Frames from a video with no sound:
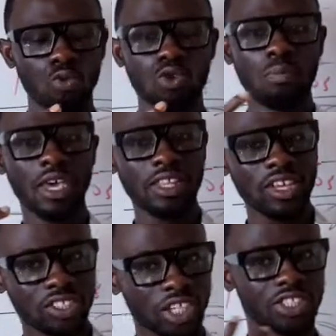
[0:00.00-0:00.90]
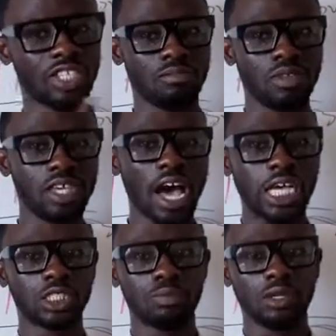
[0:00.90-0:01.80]
will be the section B
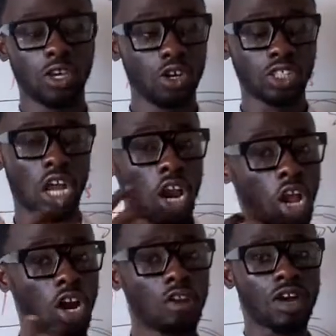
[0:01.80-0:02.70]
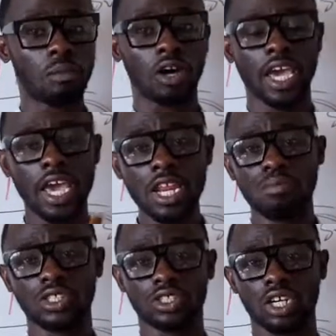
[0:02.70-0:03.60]
aspect, because about
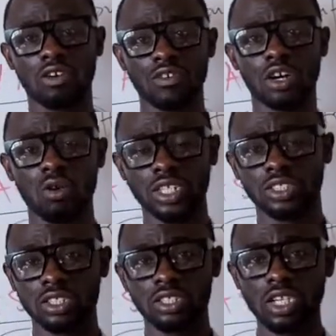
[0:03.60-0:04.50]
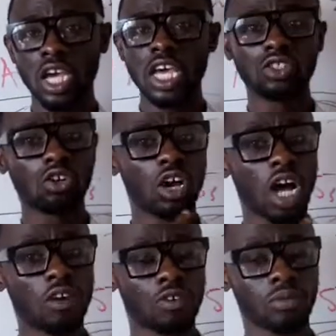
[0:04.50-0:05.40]
80% of your questions is going to
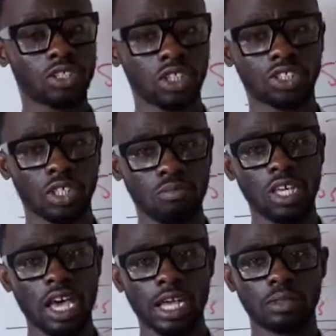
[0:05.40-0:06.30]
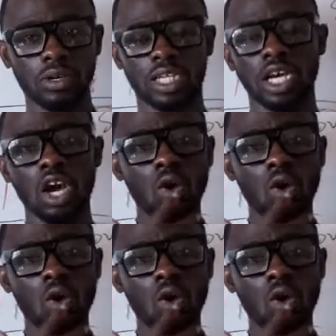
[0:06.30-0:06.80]
come from the section B aspect.